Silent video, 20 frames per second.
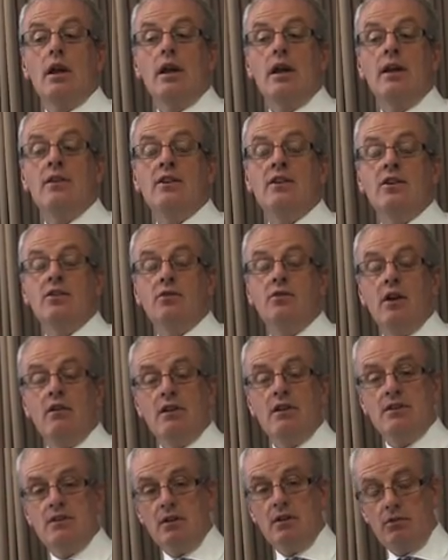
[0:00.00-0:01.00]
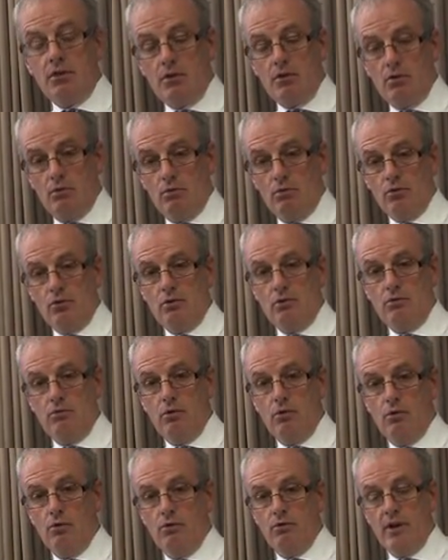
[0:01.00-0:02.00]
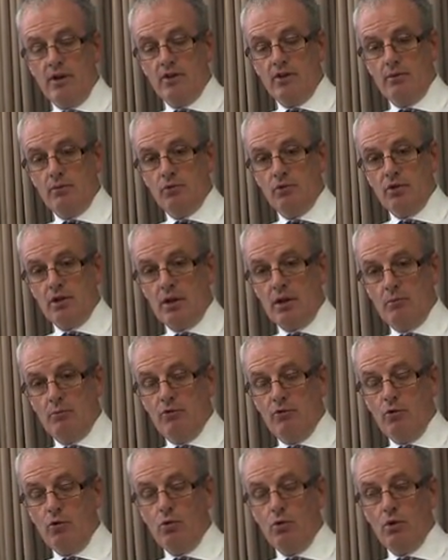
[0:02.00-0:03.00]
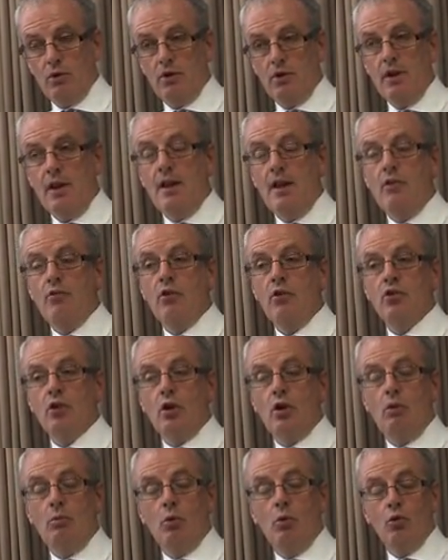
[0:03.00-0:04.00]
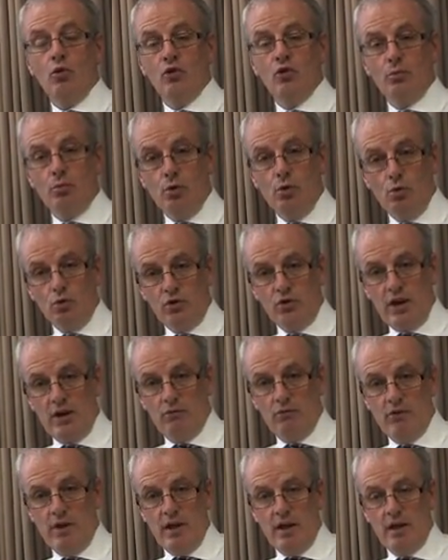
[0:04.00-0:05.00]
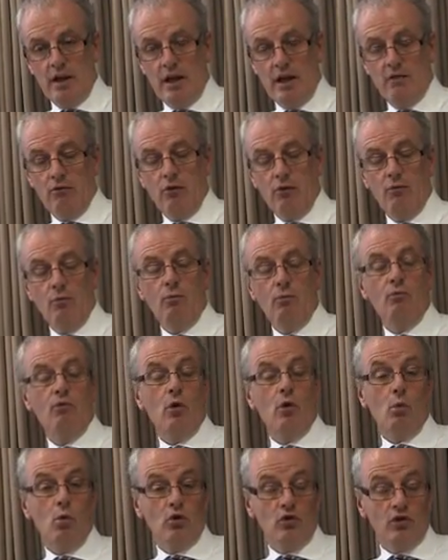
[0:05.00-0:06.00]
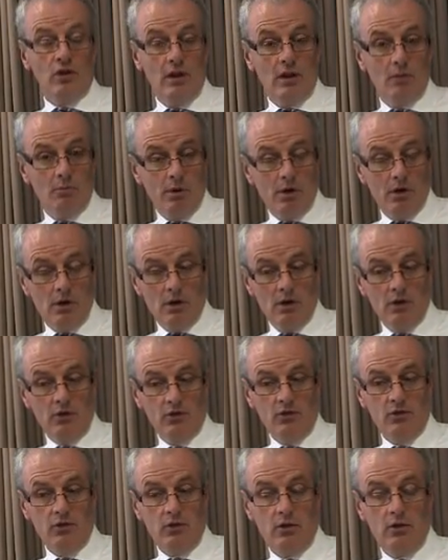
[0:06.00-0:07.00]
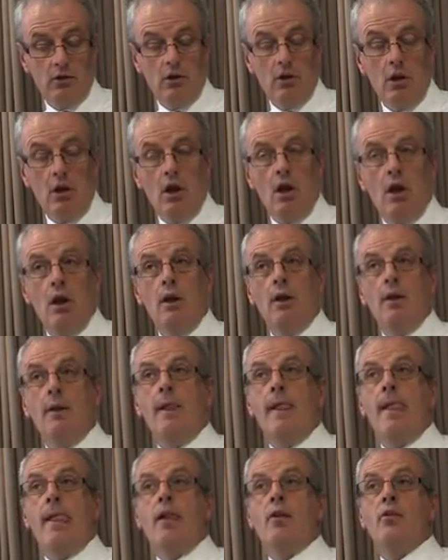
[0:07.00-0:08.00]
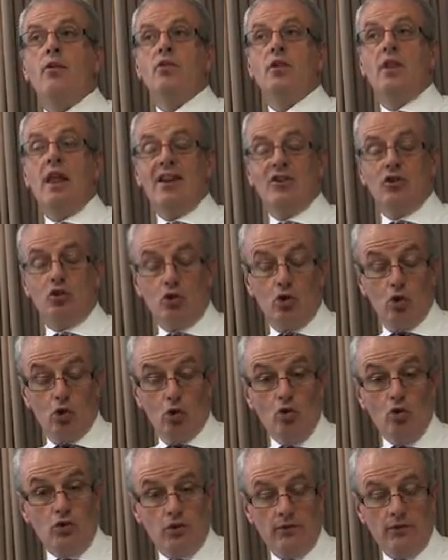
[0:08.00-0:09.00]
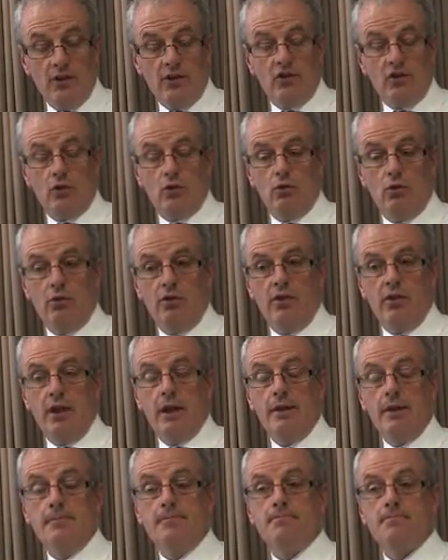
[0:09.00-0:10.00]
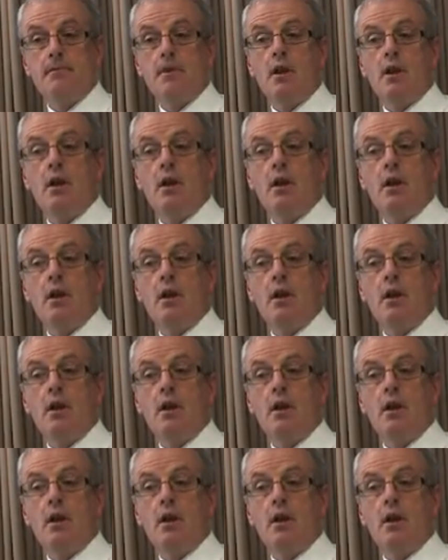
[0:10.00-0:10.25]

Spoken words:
it is very difficult for victims to come forward. There's a lot more support out there now than there was in the past, so that's good, that's a good thing.